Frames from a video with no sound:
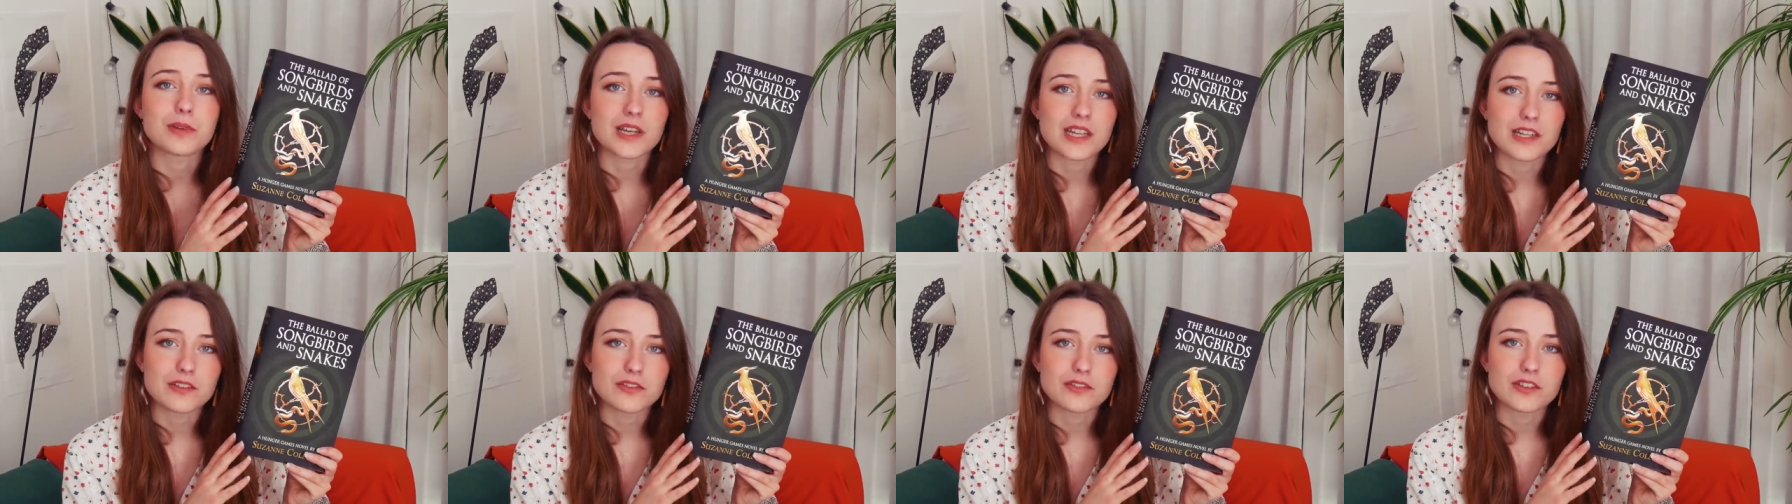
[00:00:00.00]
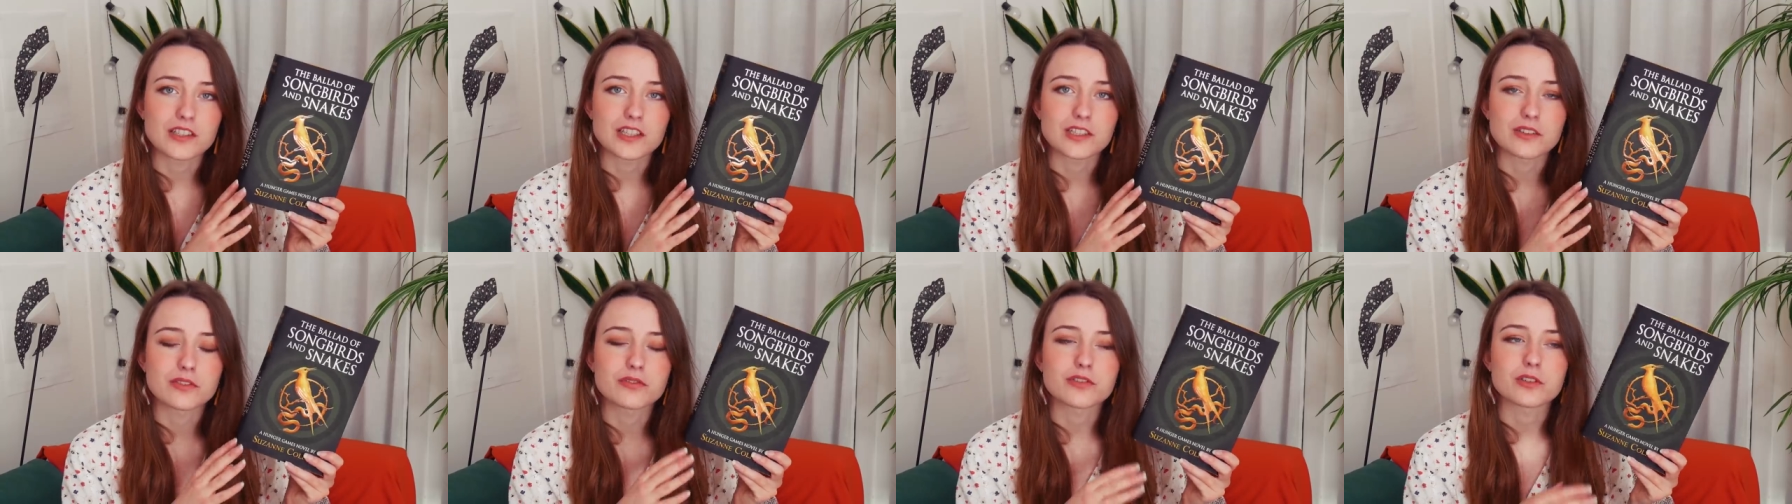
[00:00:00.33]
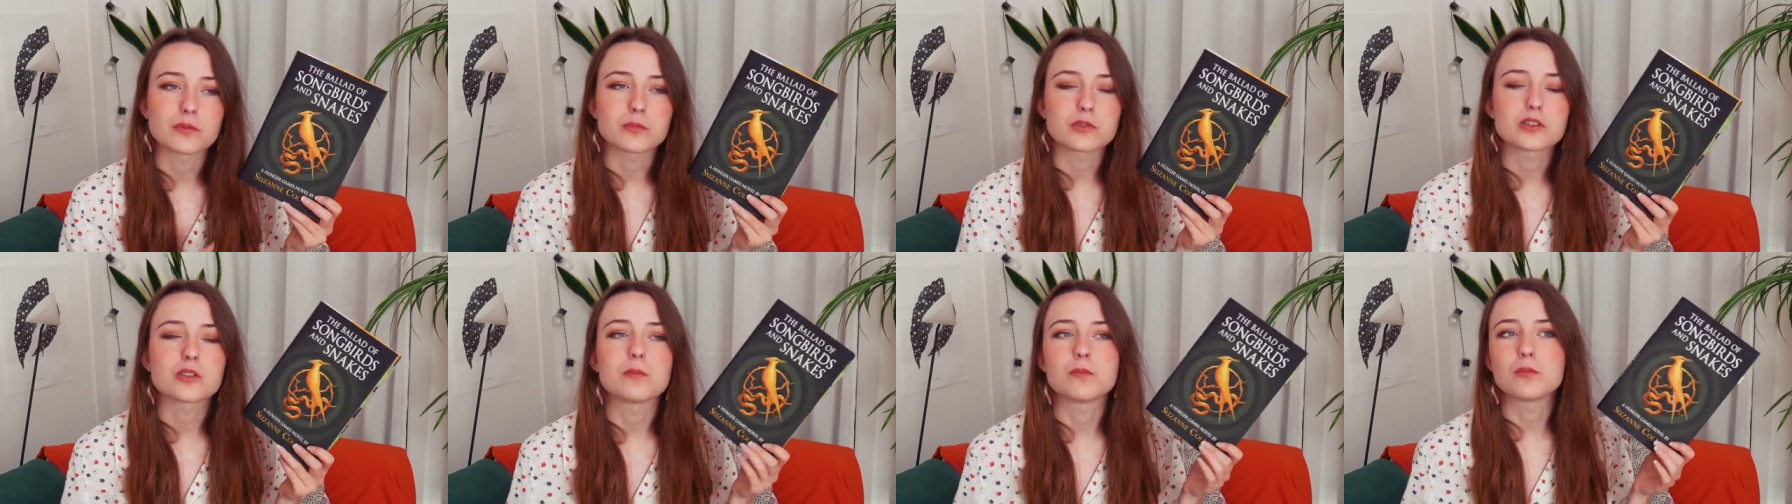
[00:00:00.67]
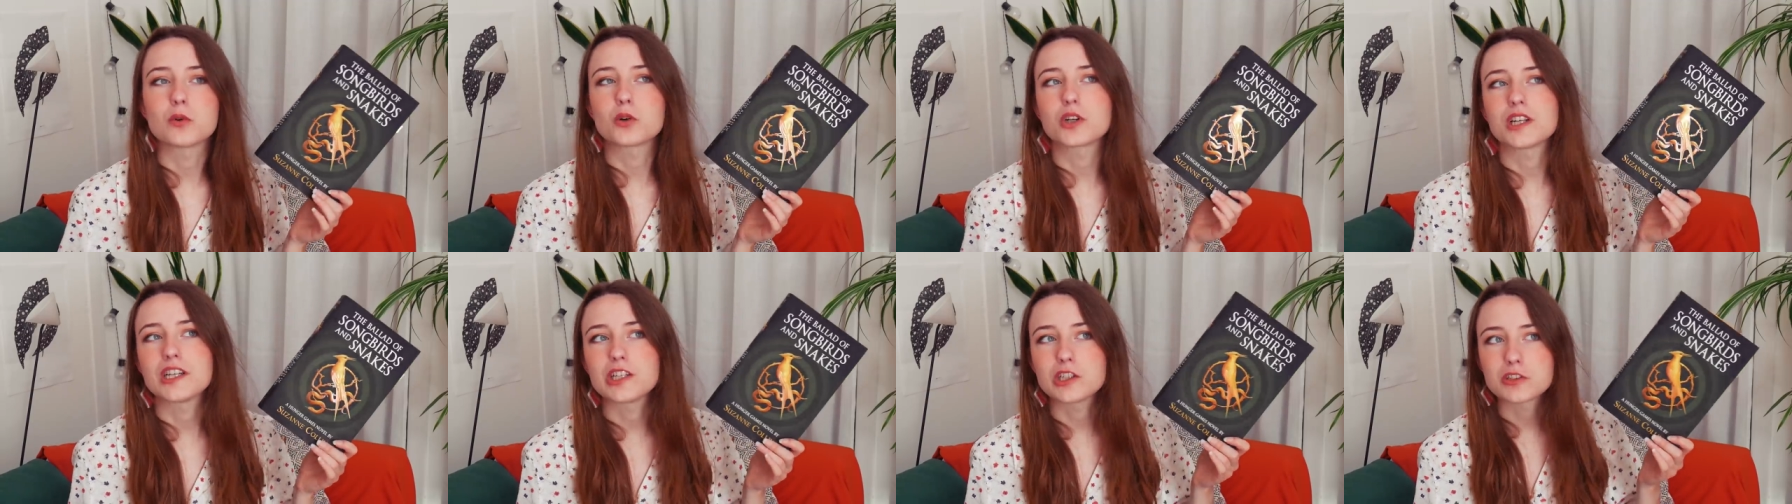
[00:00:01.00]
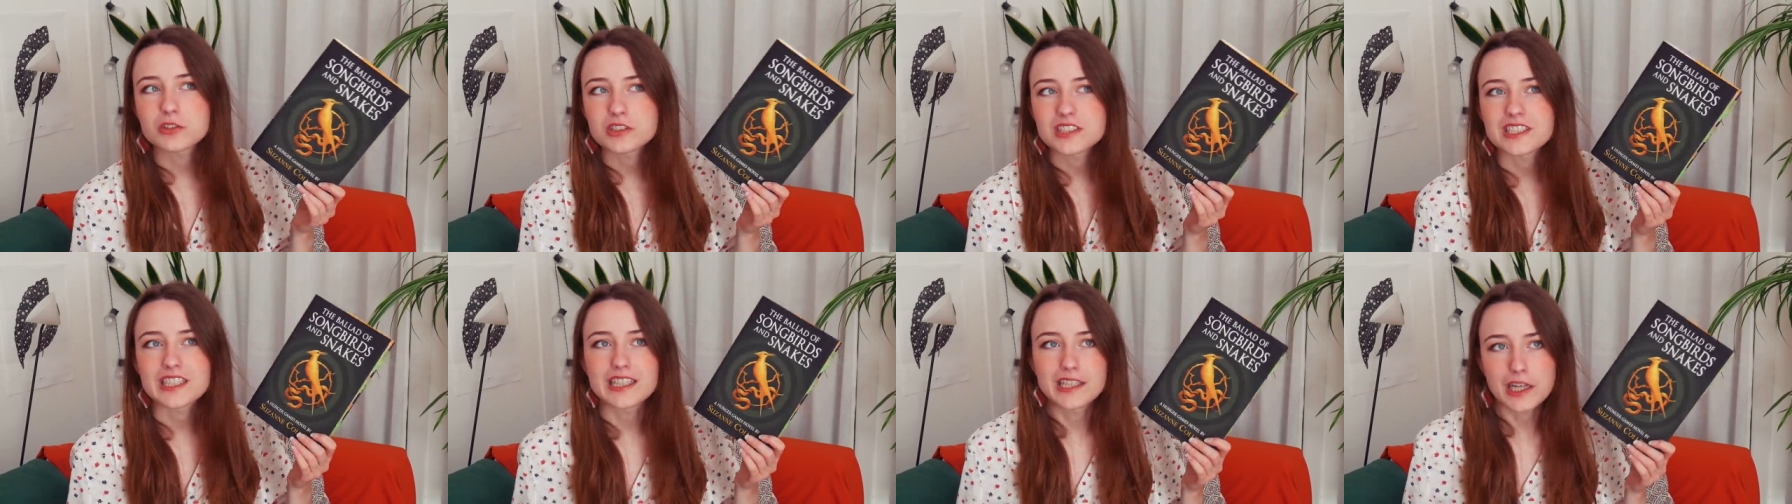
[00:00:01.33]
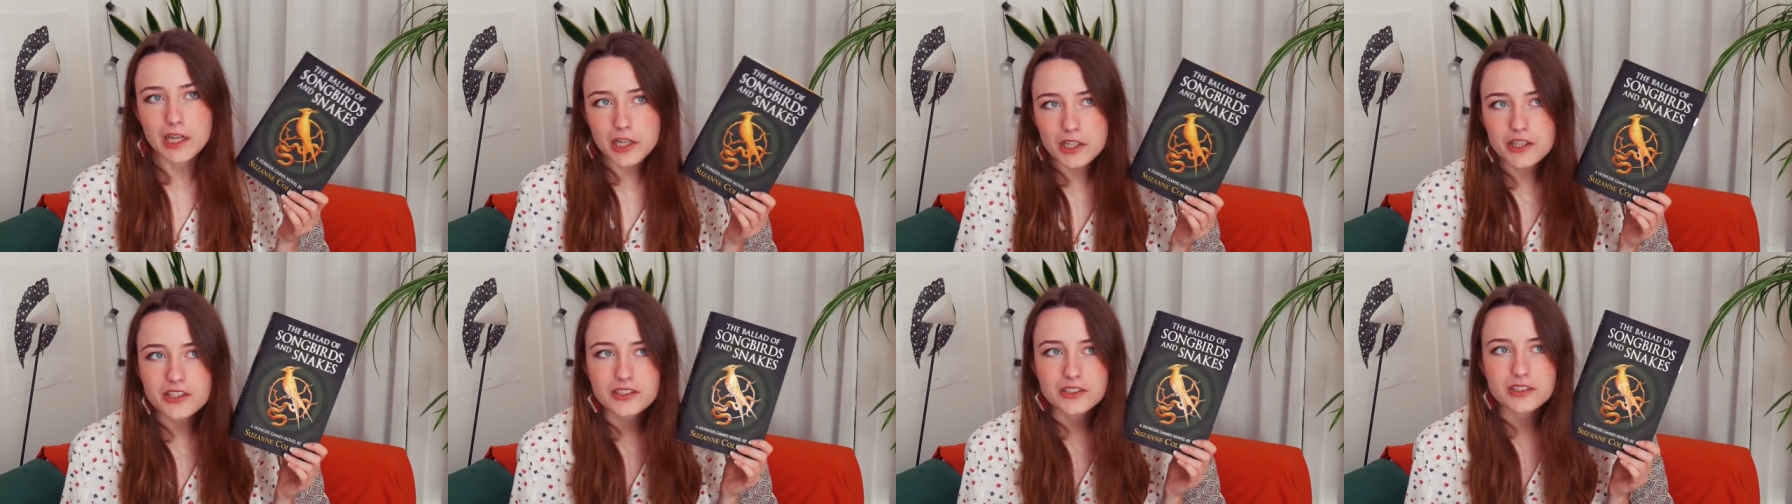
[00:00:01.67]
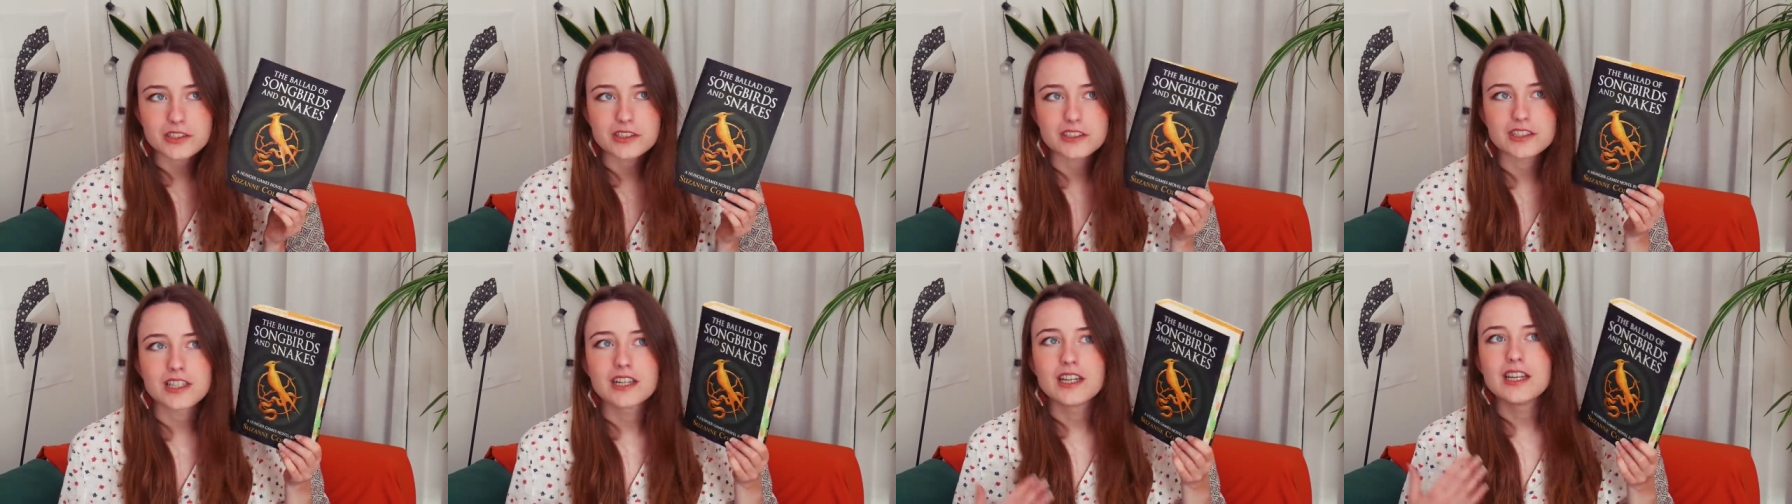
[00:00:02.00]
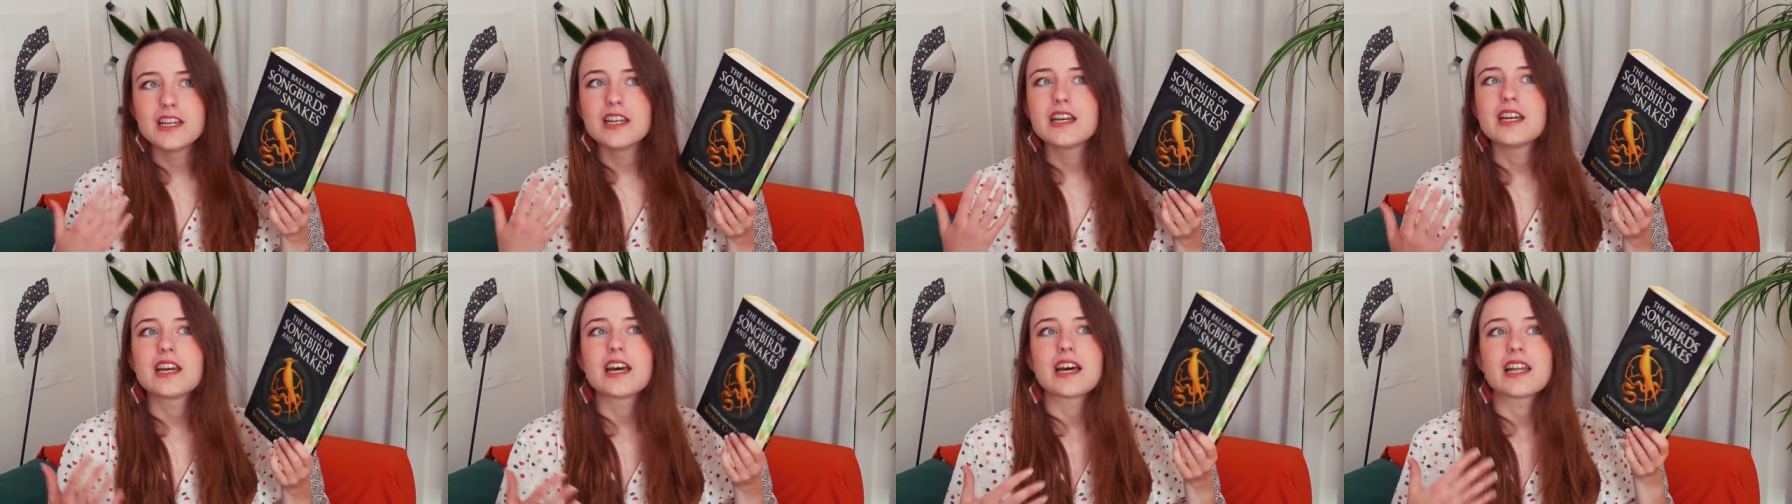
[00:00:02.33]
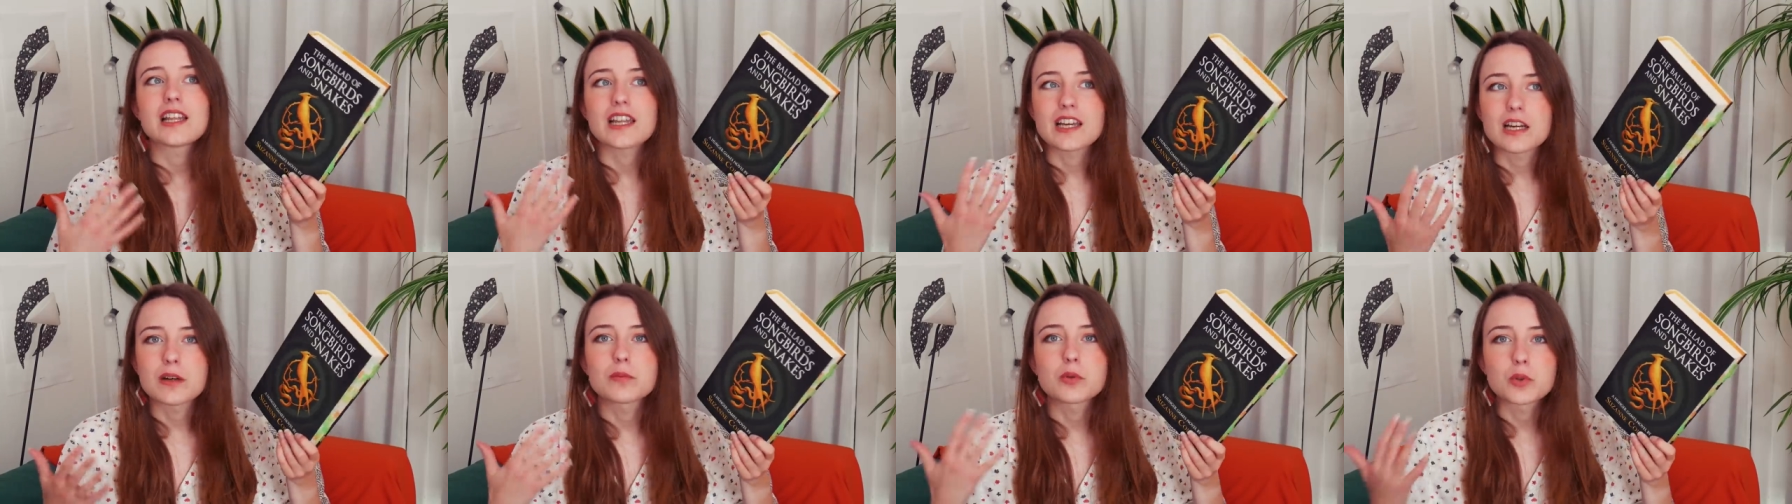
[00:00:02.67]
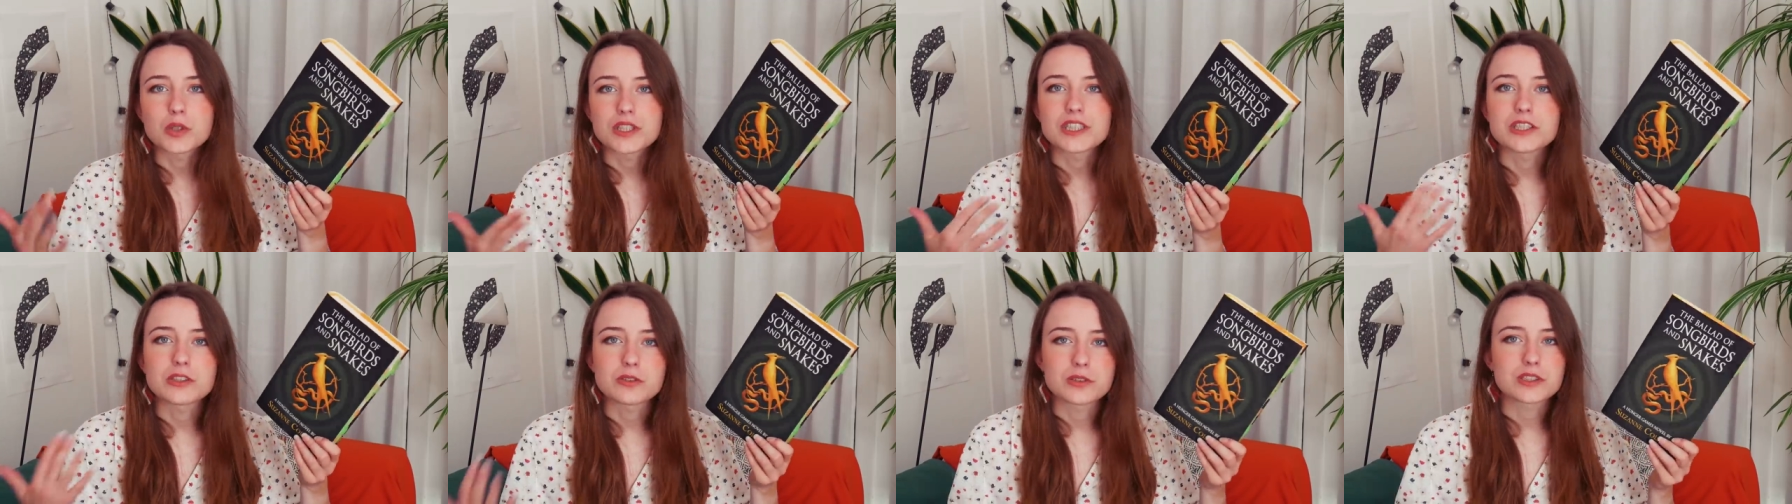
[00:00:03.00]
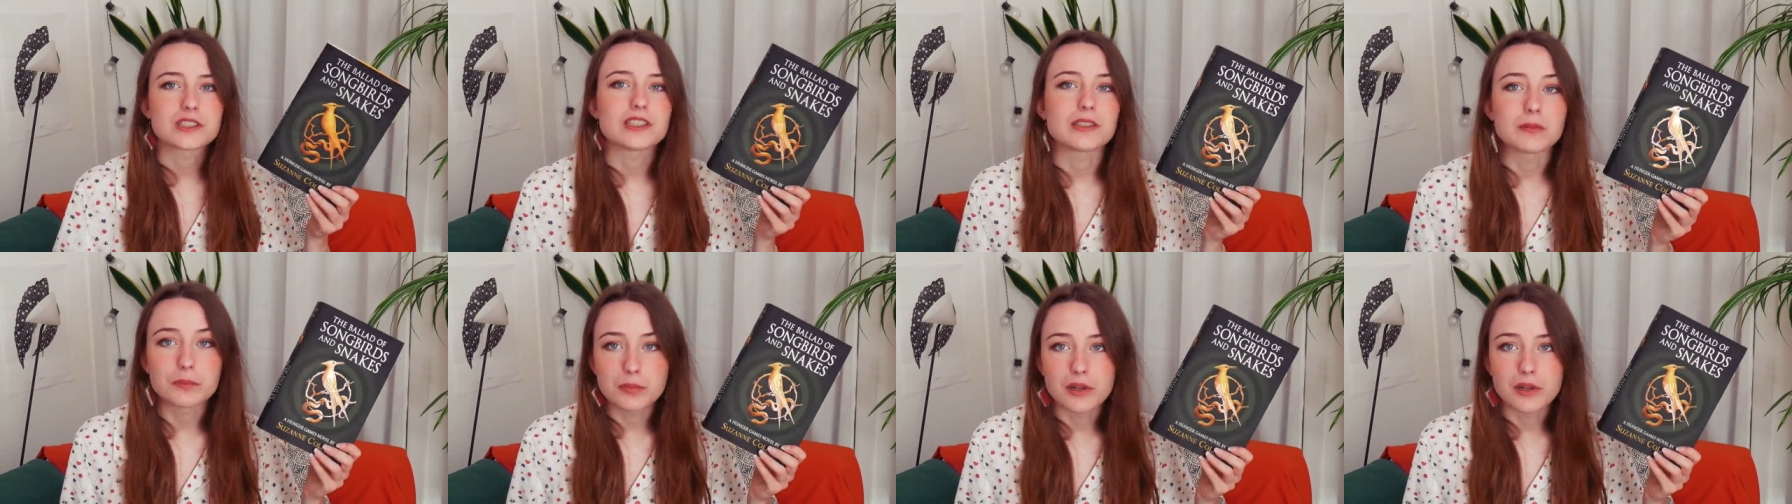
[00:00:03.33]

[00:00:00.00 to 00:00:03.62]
benefited from some more interesting characters and like a more interesting